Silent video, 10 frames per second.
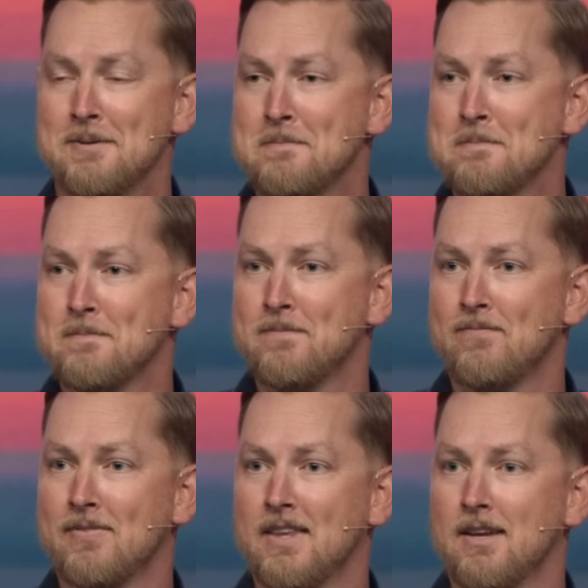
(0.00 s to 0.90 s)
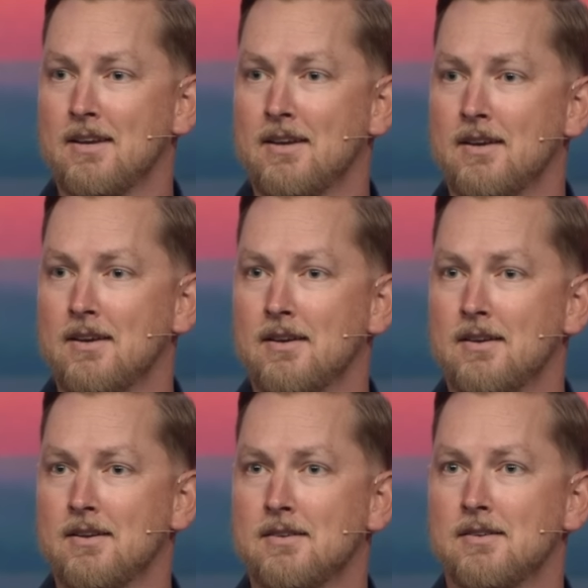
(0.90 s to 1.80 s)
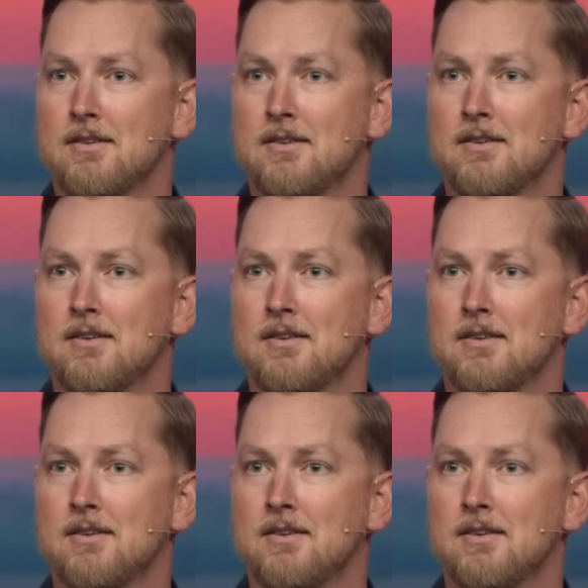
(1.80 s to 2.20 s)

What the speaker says: Nothing is said.